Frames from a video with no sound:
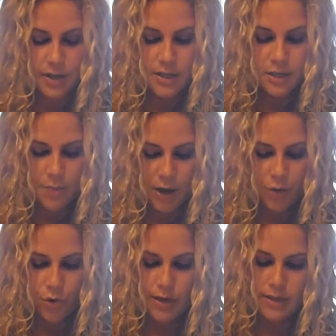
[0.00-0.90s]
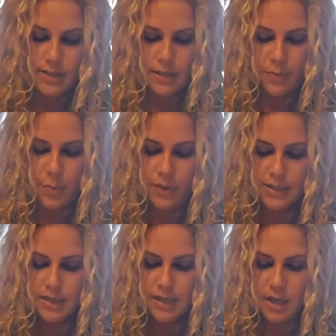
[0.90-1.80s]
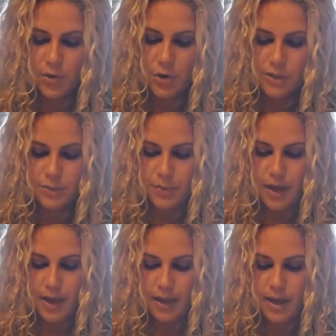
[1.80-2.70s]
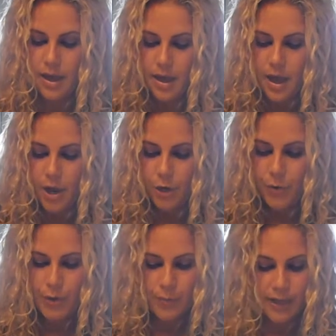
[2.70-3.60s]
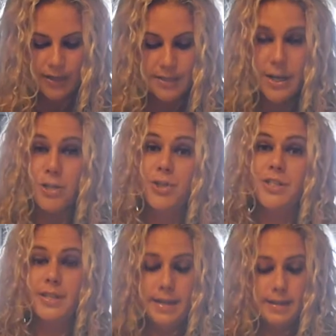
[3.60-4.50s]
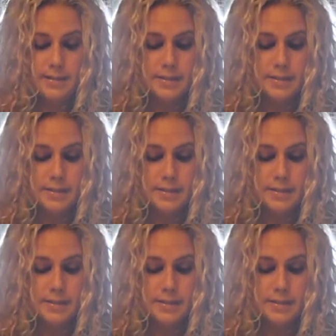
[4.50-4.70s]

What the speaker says: to the microorganism that plays a key role in supplying a growing plant's nitrogen needs.